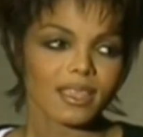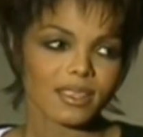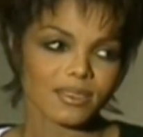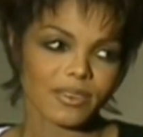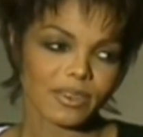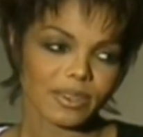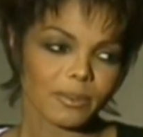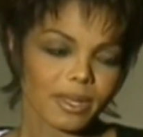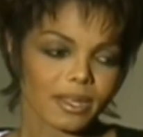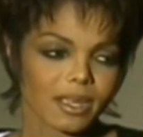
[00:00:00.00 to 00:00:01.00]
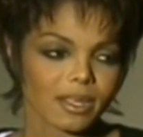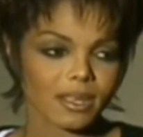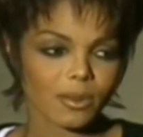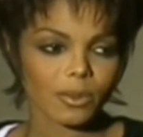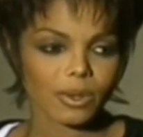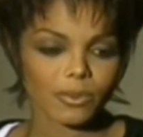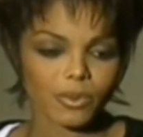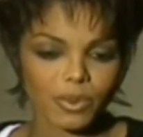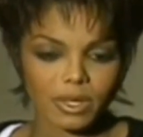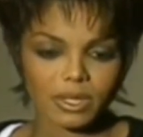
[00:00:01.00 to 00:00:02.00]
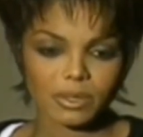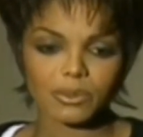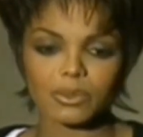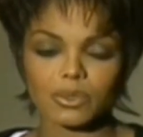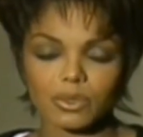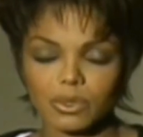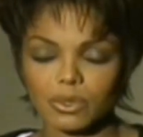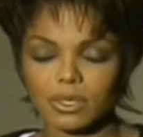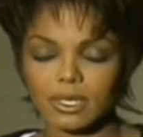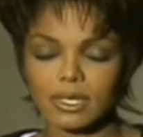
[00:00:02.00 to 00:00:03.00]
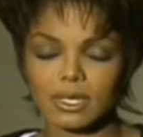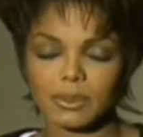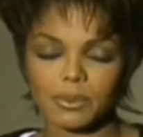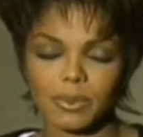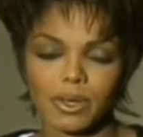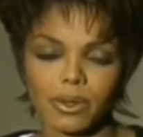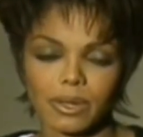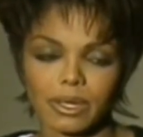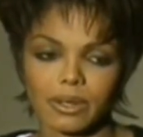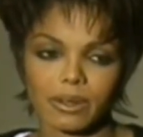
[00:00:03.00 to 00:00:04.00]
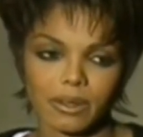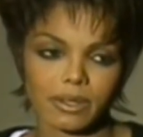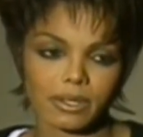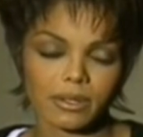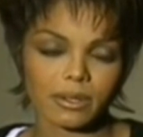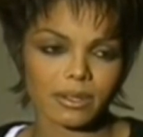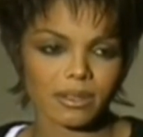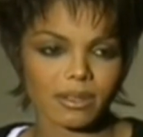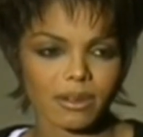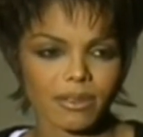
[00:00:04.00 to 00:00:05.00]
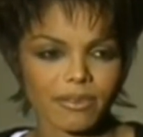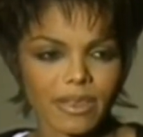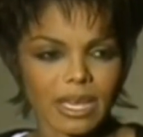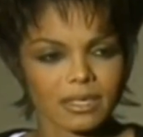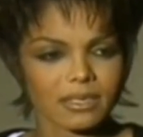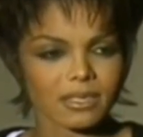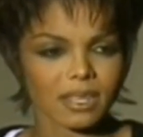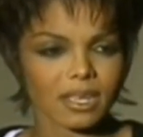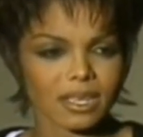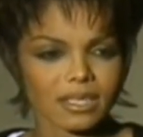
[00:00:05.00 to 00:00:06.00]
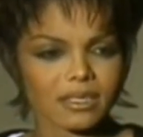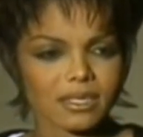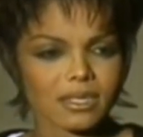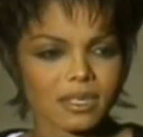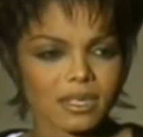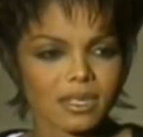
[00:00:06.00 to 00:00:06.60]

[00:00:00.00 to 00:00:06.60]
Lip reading: It is very demanding. I think what really, truly keeps me going are the fans, the kids.